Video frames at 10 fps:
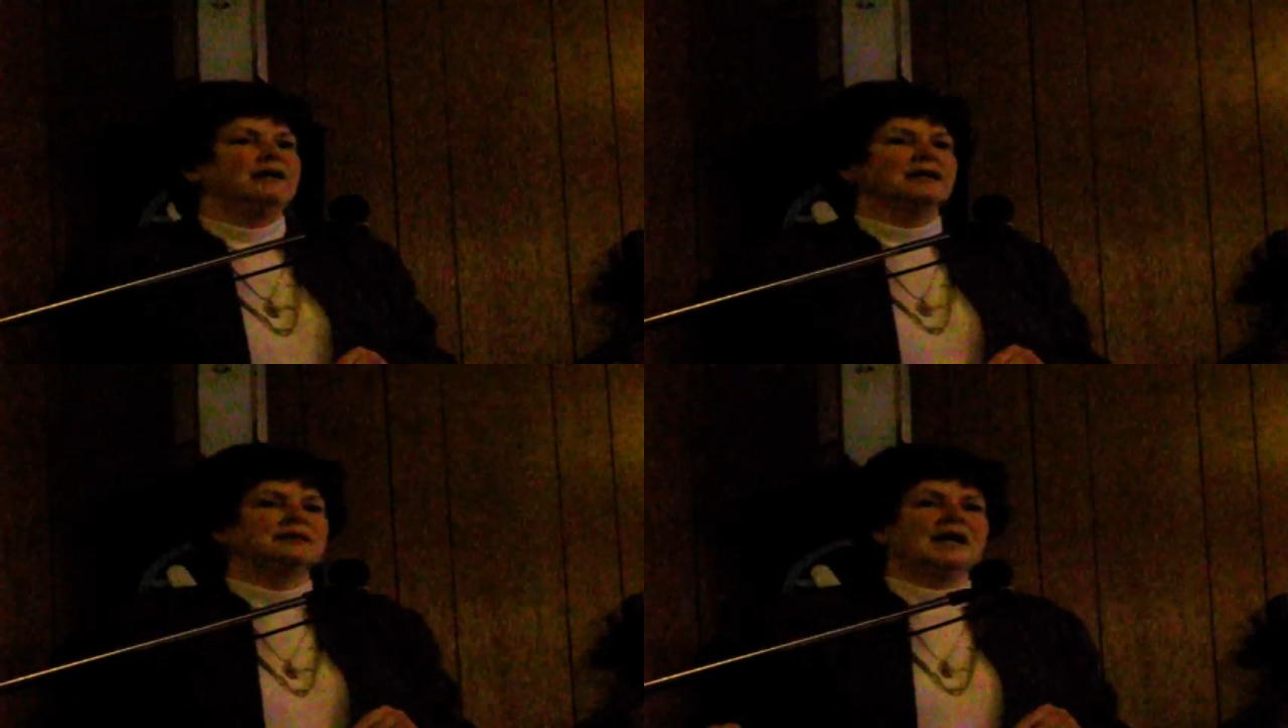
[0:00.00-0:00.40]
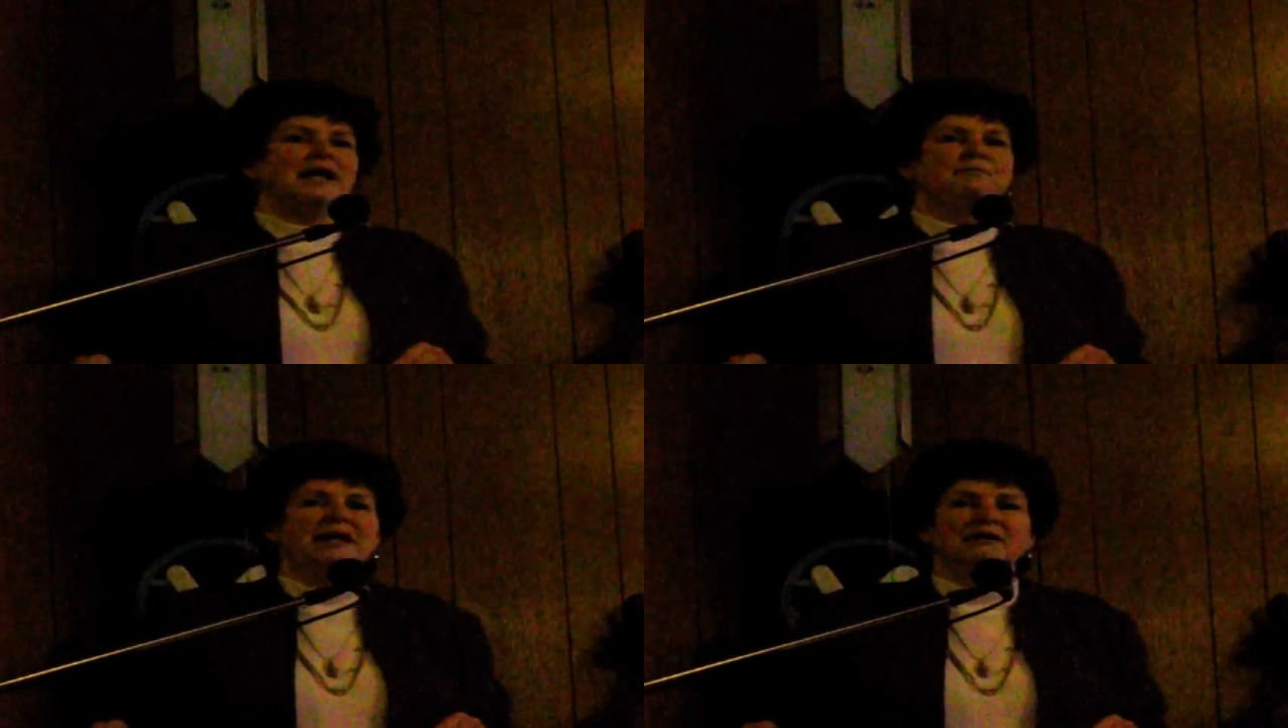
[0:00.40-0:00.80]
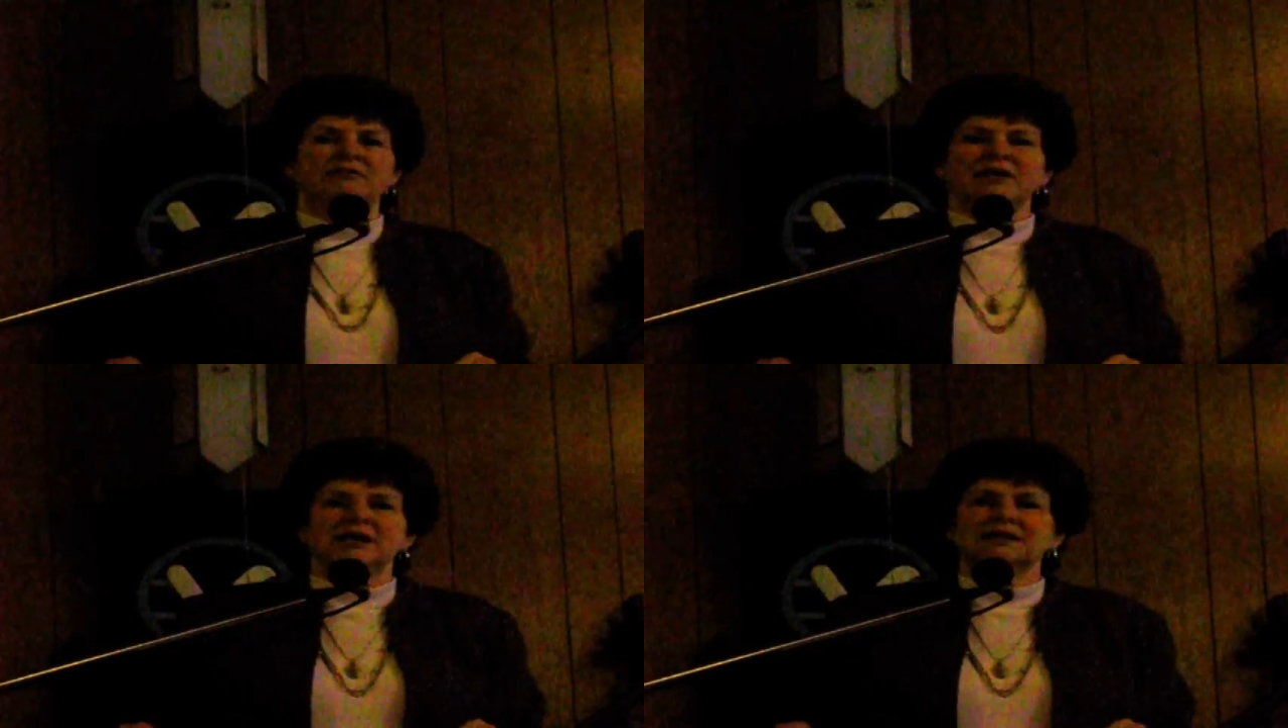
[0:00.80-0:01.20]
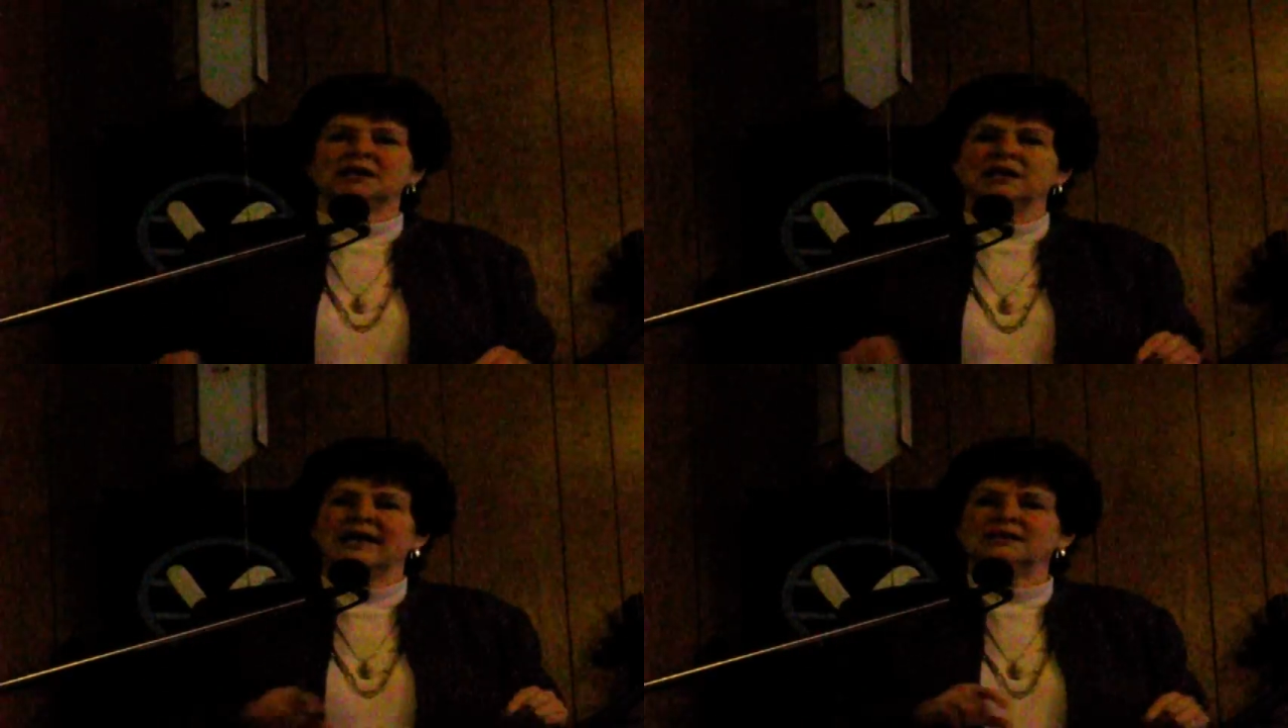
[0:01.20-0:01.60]
the side benefit is
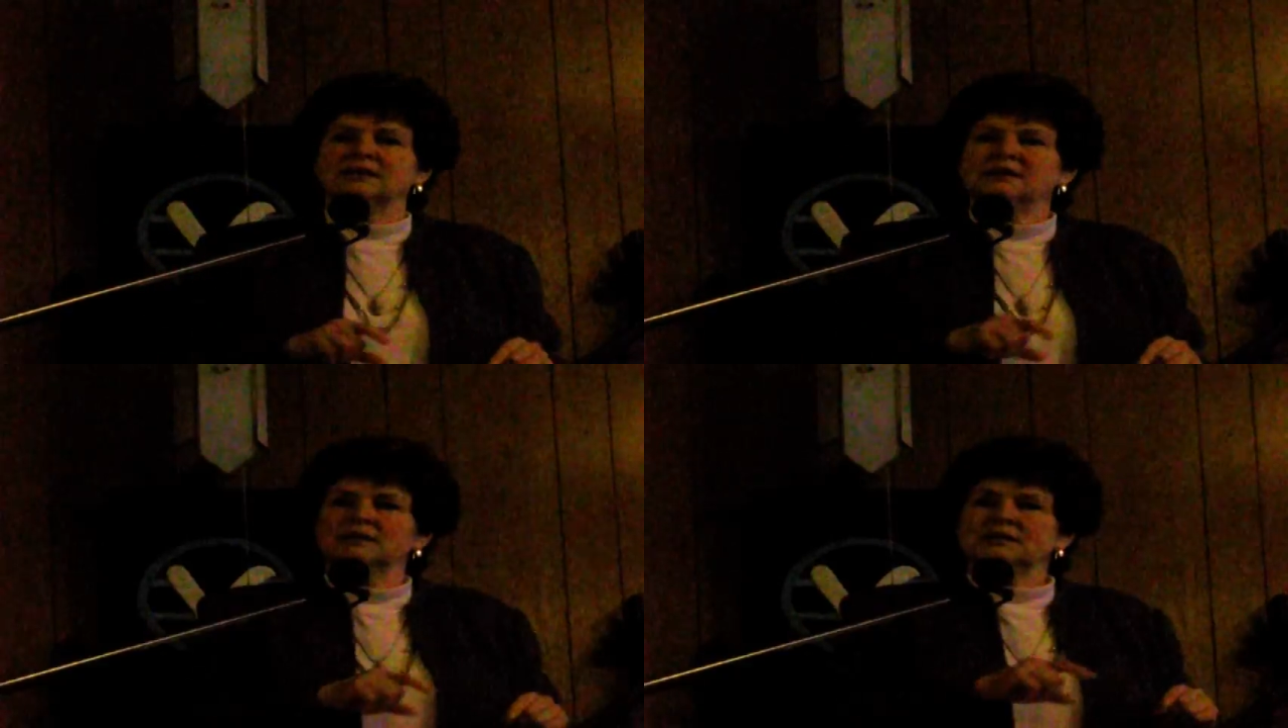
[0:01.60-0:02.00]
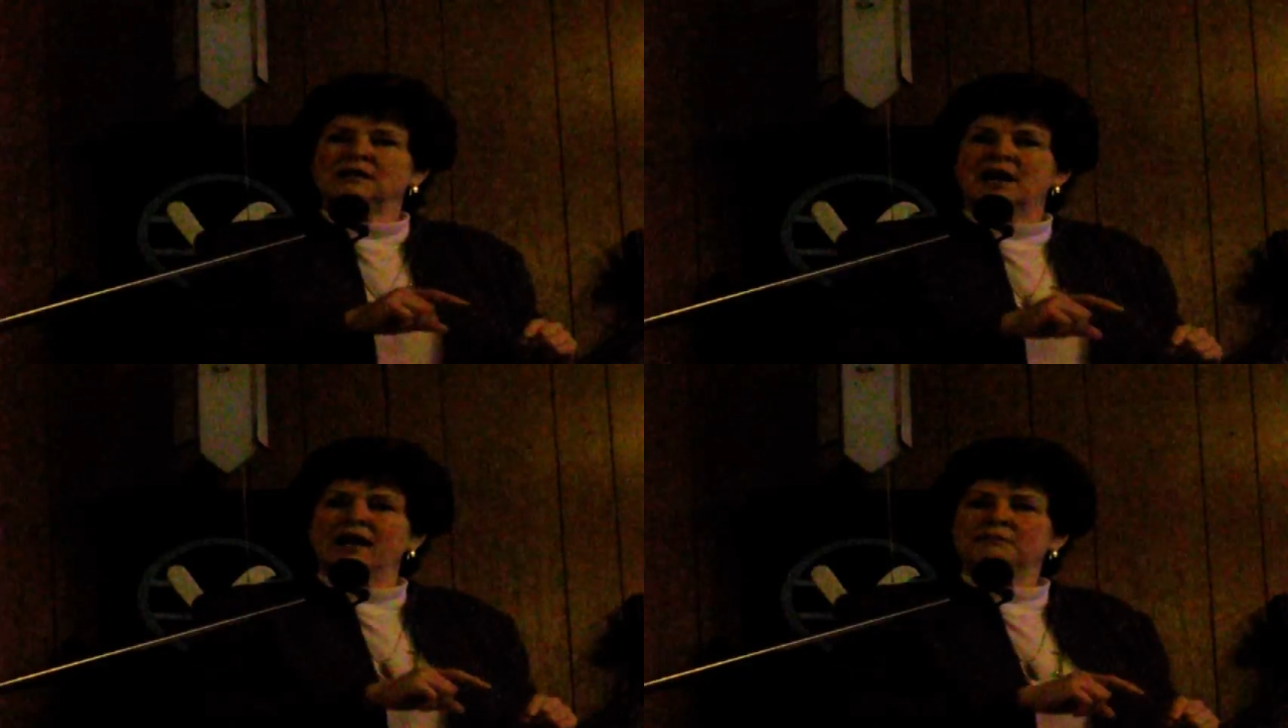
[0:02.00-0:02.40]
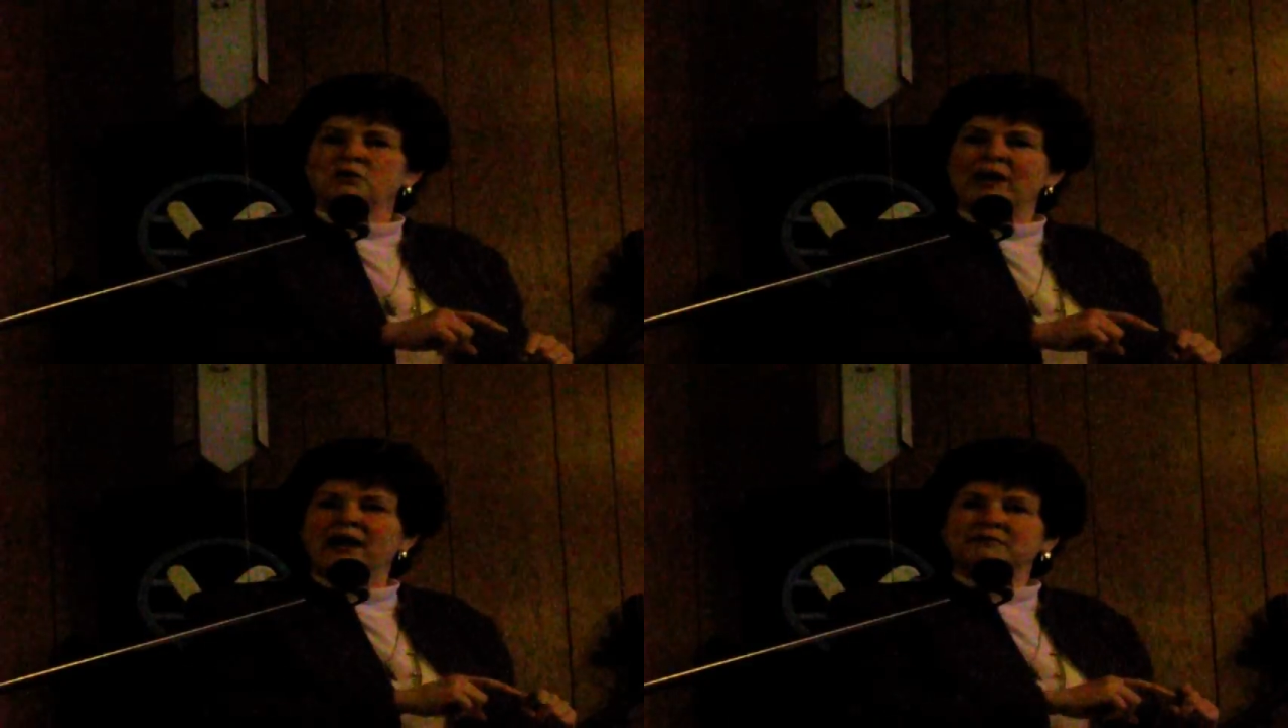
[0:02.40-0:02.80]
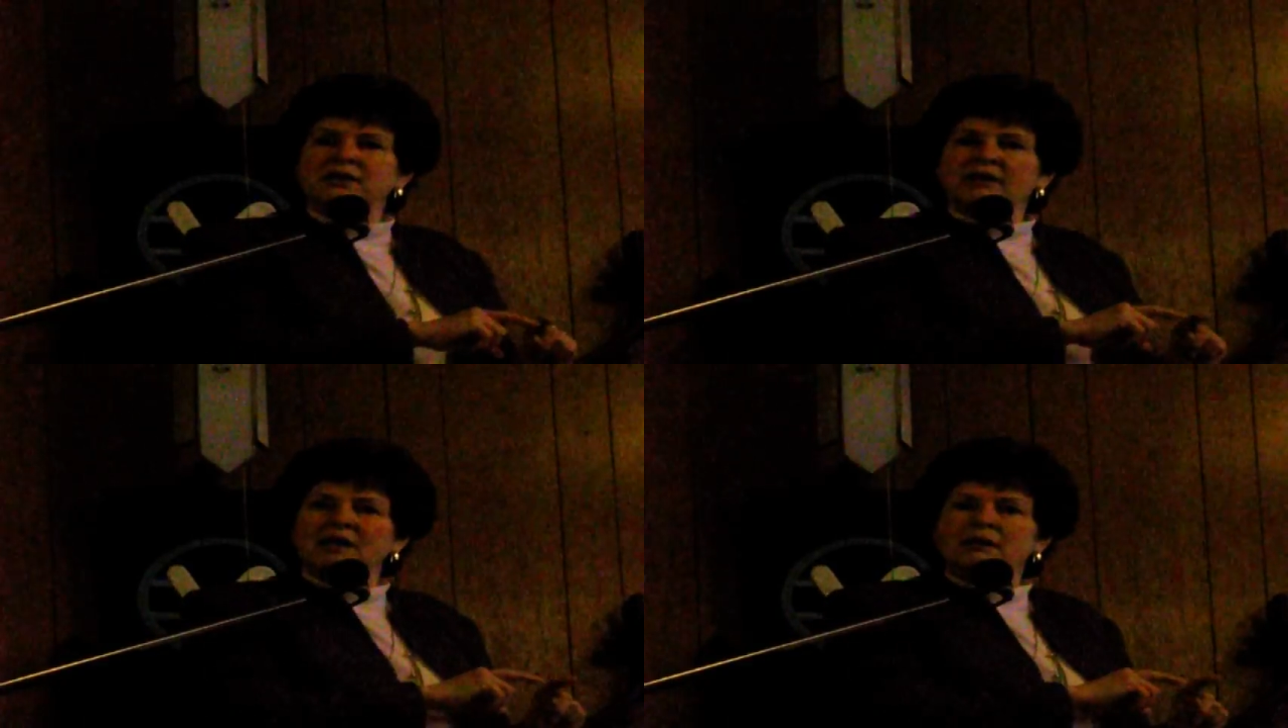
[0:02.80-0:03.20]
the less time you have to
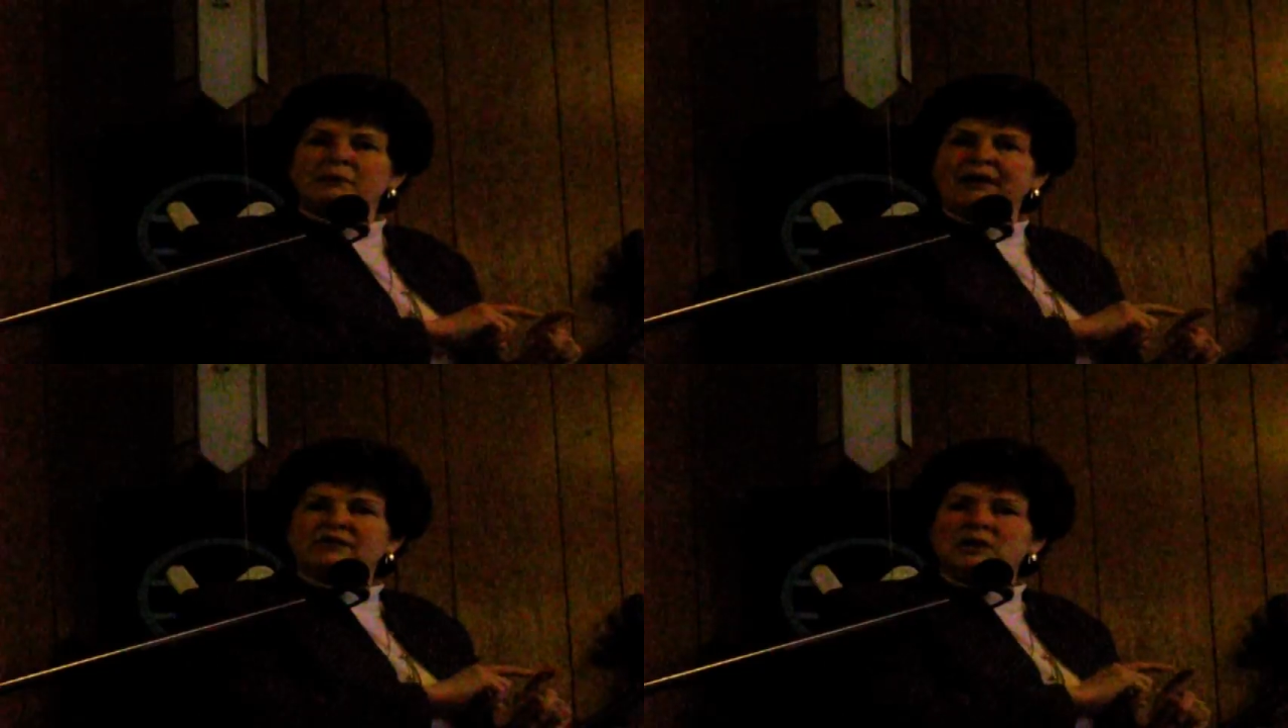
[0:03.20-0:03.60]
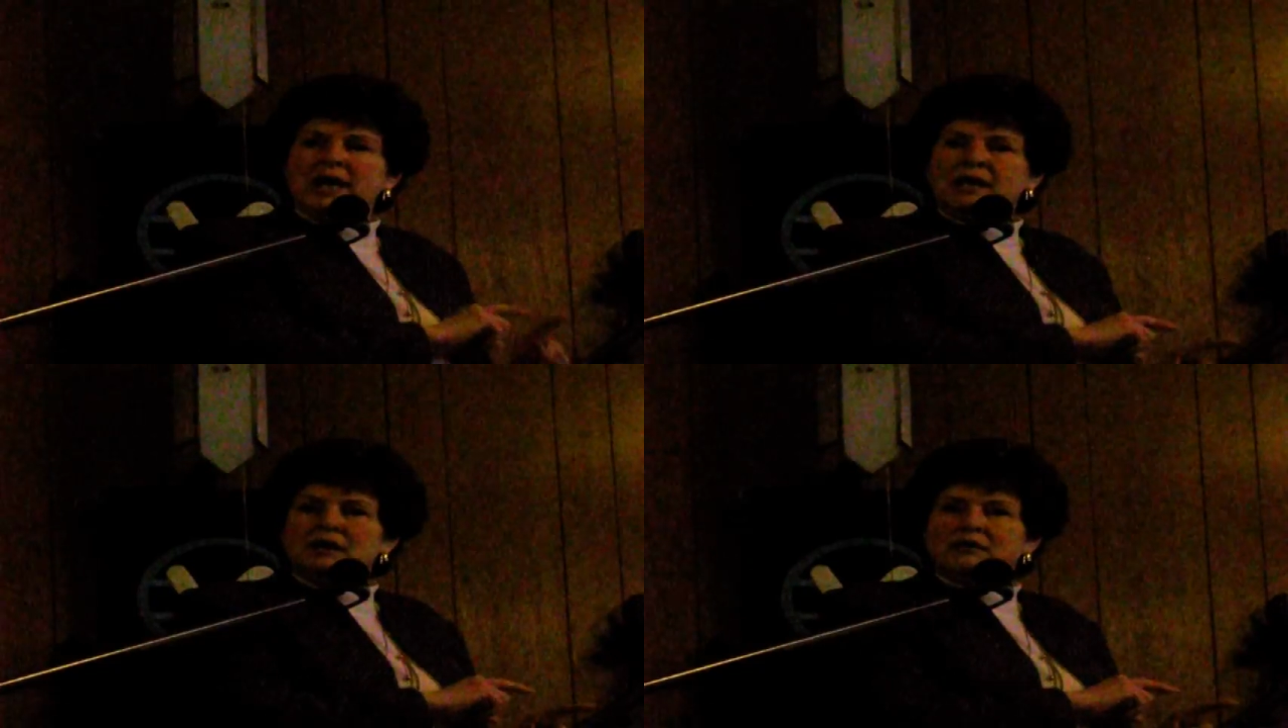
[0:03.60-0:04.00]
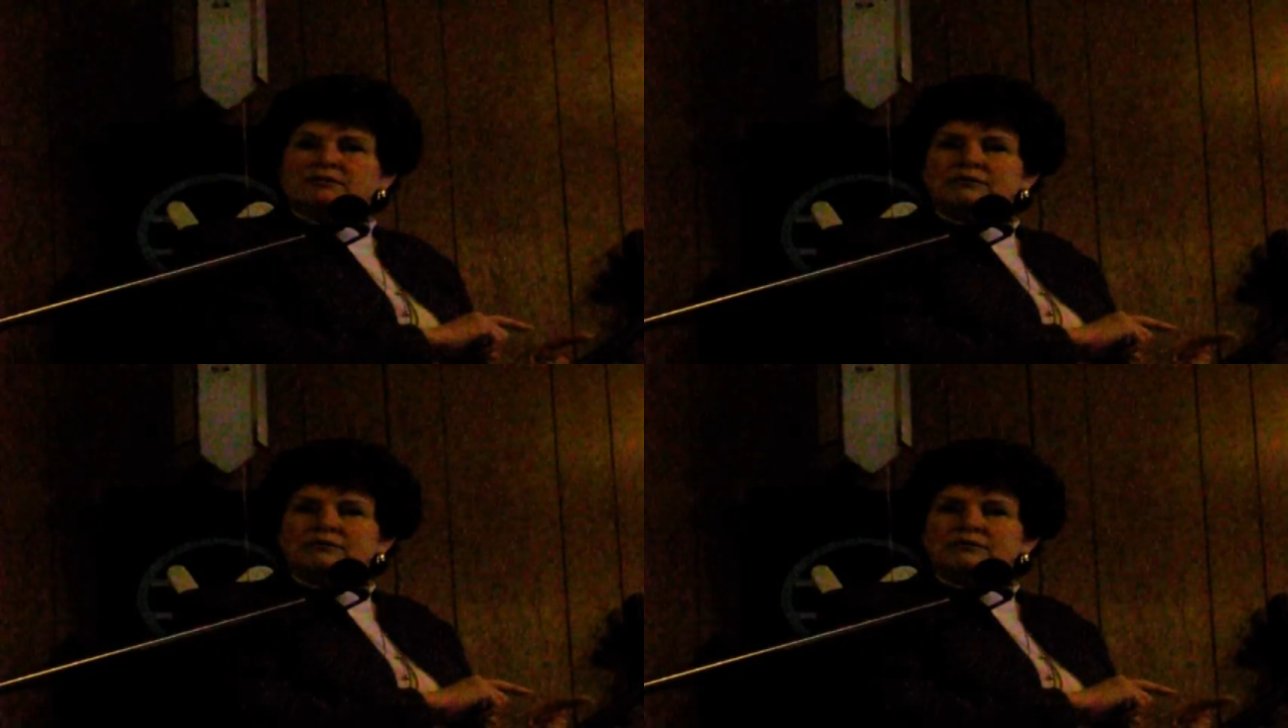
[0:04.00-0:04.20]
think about the negative.